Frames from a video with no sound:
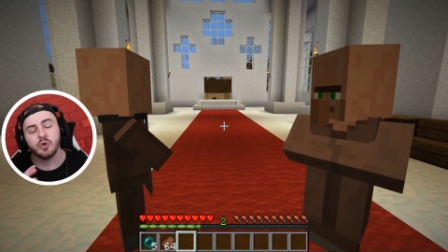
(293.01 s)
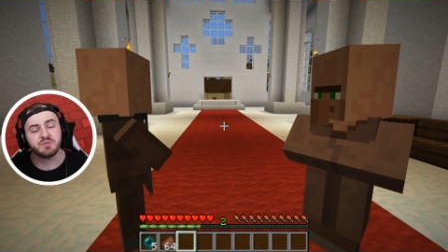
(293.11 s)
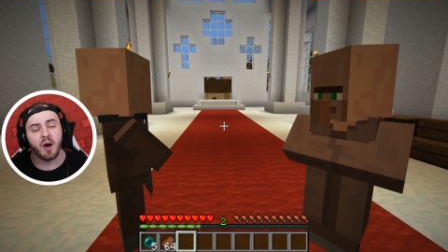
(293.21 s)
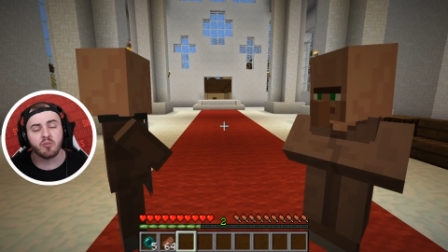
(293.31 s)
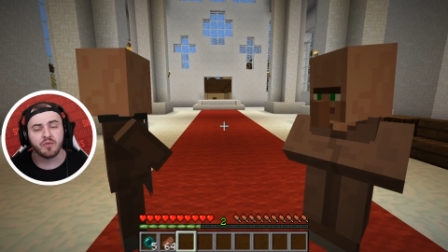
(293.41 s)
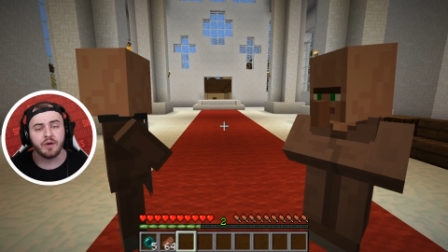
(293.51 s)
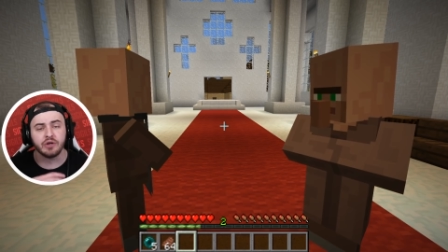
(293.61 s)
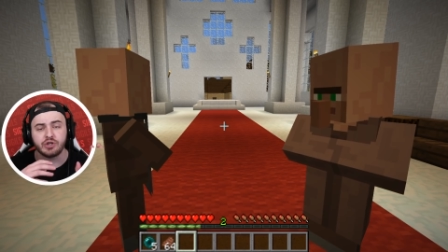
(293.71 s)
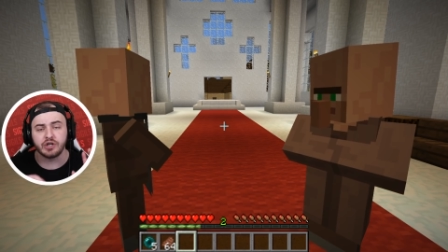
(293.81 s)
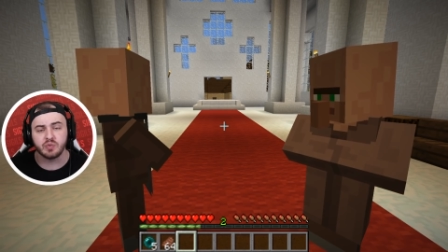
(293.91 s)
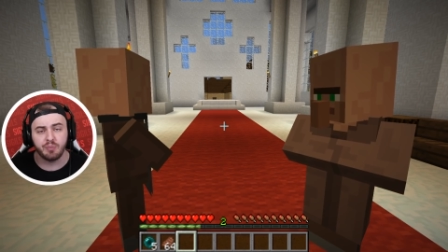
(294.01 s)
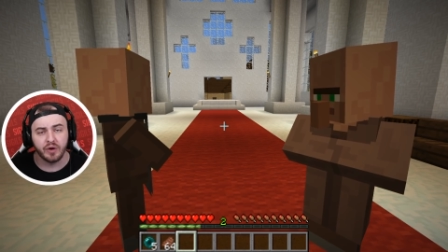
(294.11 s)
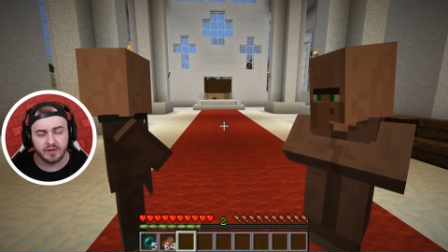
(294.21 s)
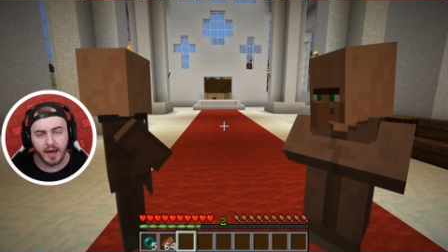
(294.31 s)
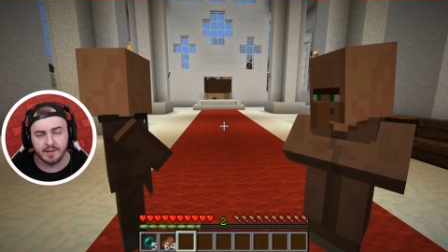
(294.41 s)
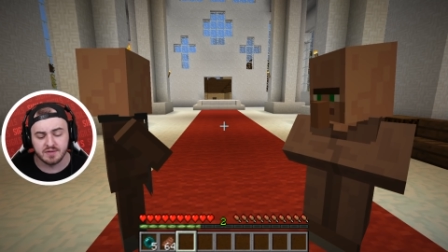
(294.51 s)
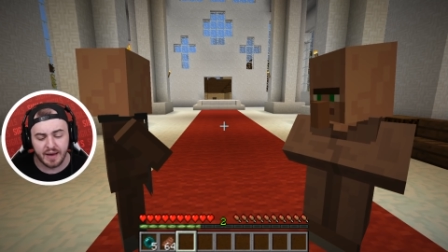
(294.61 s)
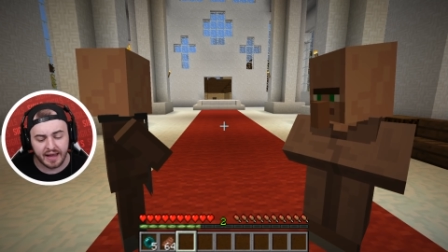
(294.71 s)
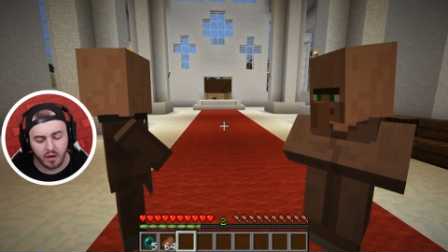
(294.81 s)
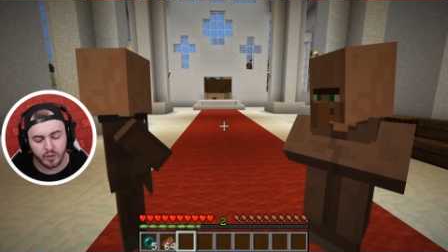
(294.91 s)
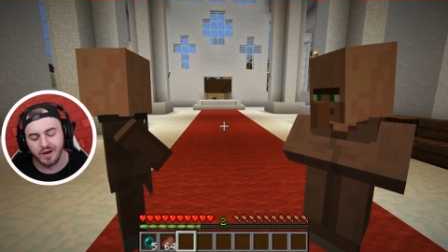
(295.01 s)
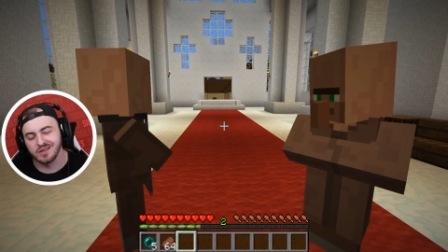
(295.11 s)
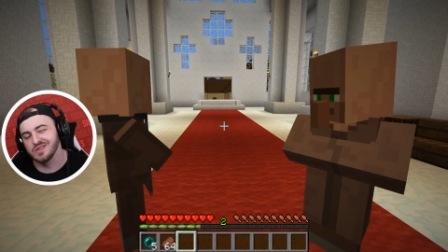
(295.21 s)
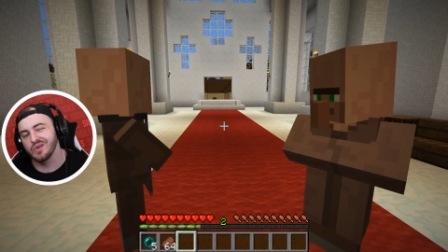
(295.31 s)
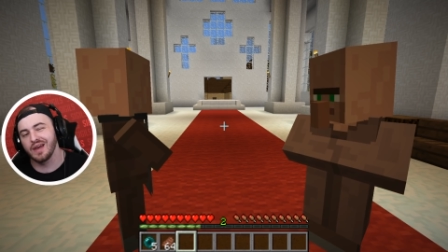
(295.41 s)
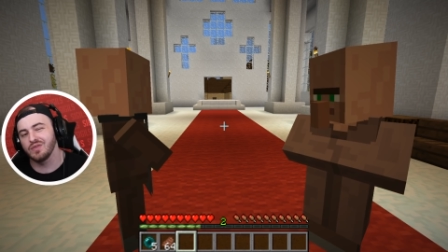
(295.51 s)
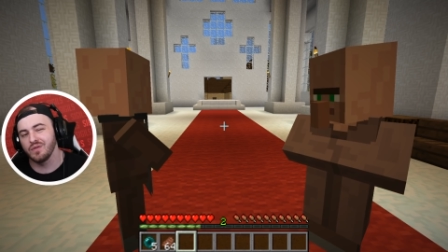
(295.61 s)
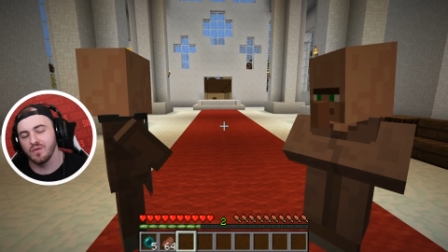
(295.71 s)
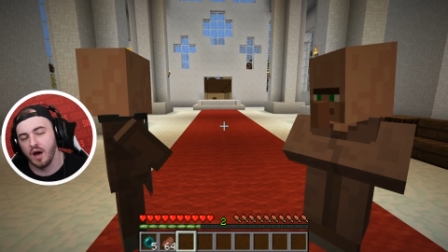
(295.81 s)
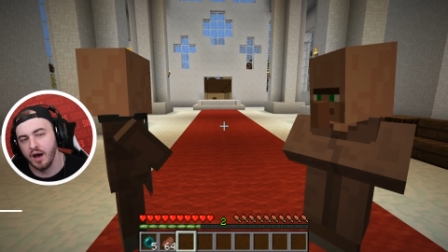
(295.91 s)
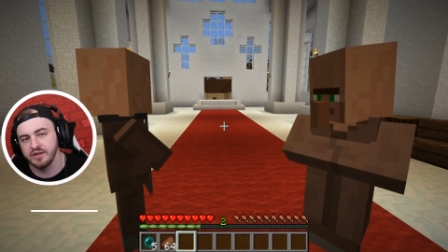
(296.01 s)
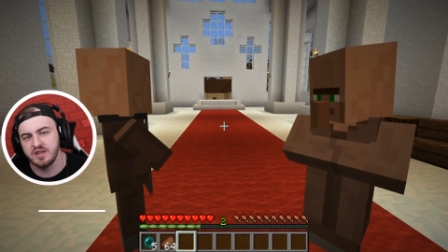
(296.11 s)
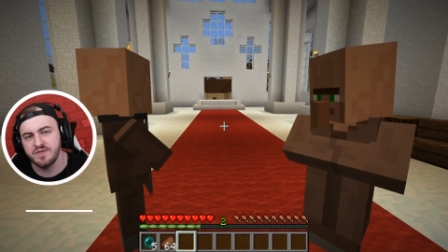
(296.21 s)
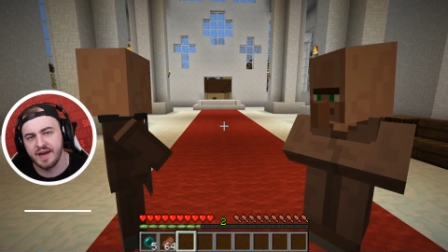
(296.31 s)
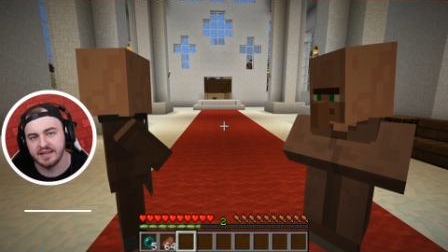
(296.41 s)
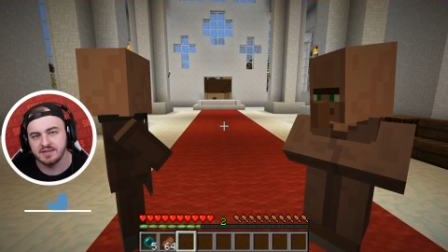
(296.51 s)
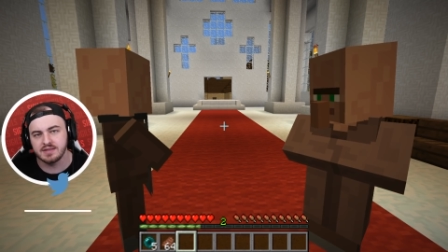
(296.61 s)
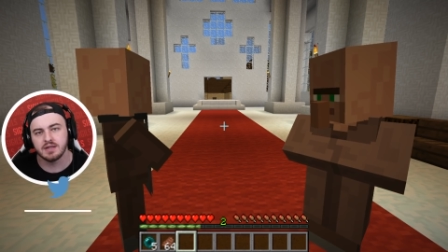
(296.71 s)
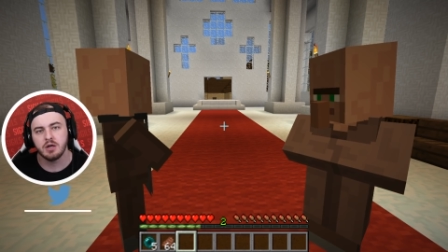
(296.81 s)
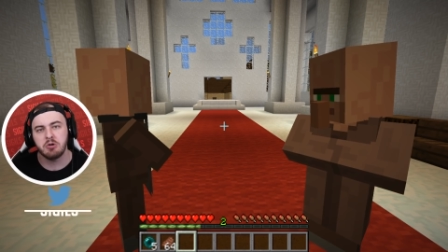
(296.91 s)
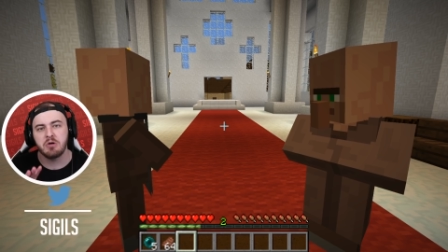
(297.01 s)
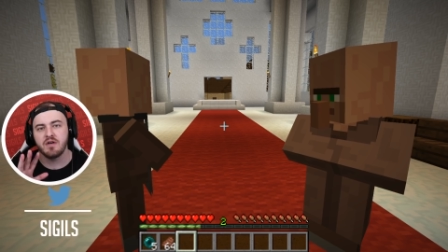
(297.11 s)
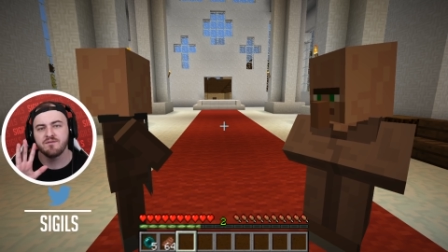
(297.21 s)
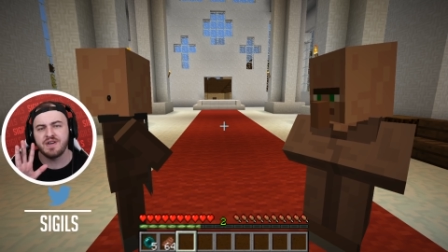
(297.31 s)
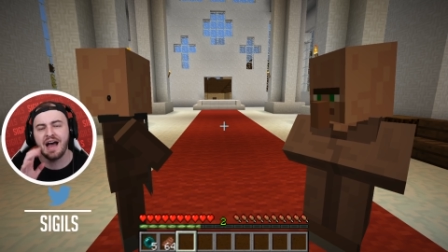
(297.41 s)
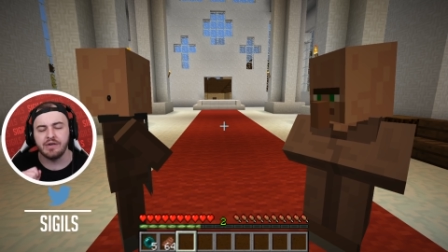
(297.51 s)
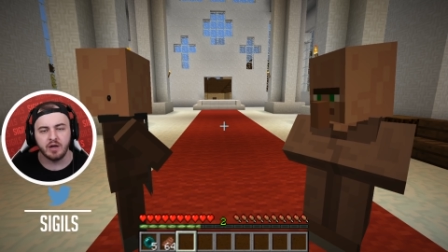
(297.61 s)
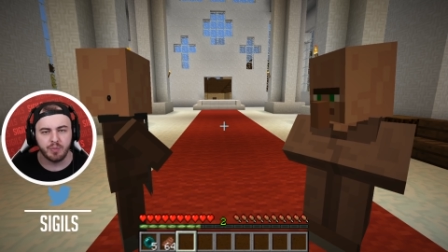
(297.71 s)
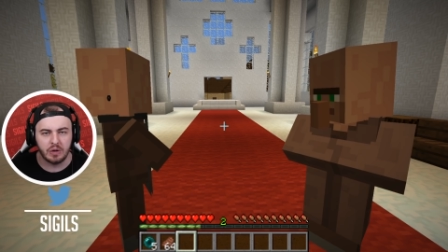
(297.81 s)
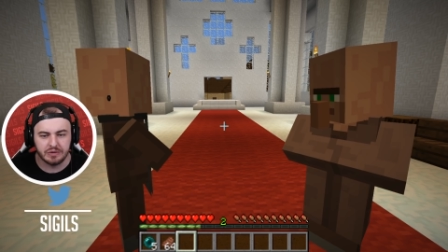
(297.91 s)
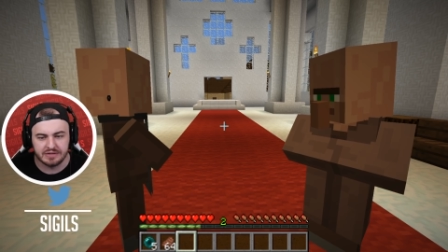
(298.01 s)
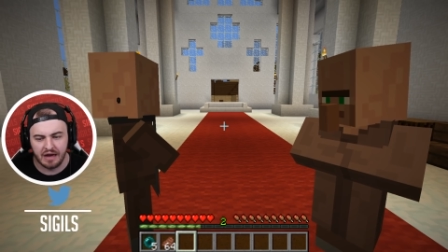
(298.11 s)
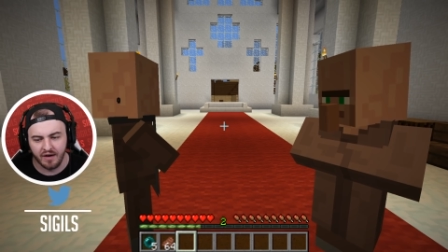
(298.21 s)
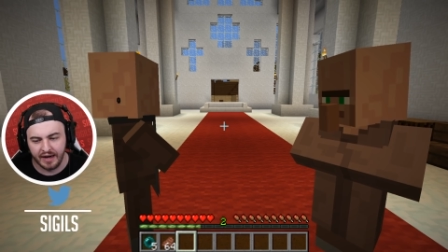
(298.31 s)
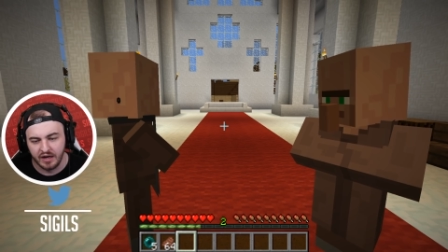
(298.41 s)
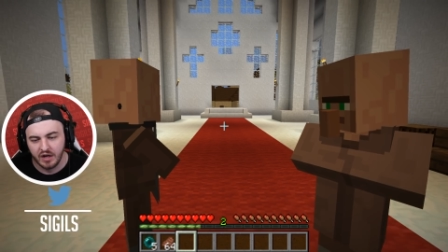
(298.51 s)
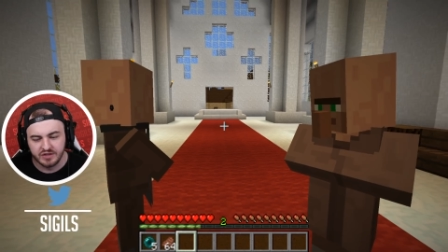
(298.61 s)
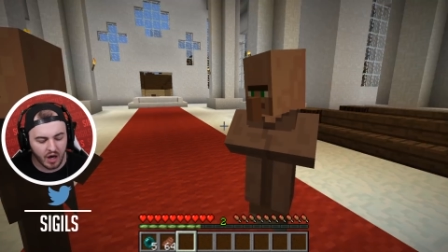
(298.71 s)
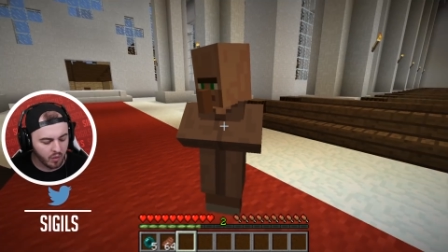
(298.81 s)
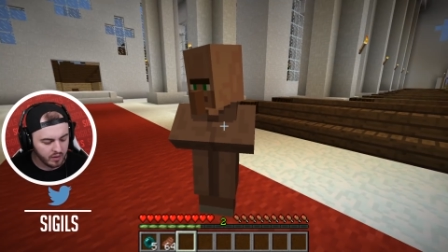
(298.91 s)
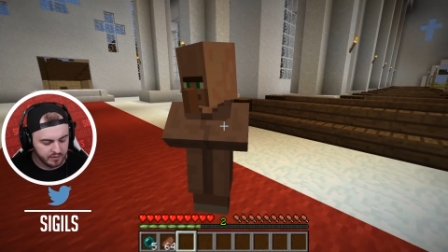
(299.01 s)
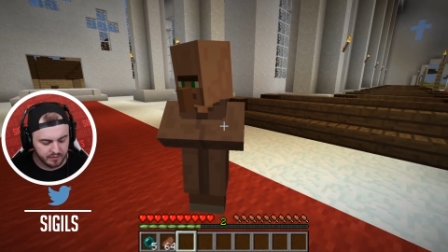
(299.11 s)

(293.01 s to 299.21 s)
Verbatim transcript: We spawn more villagers. We put the items back out. We also gave the uh, defense five ender pearls. All right. So,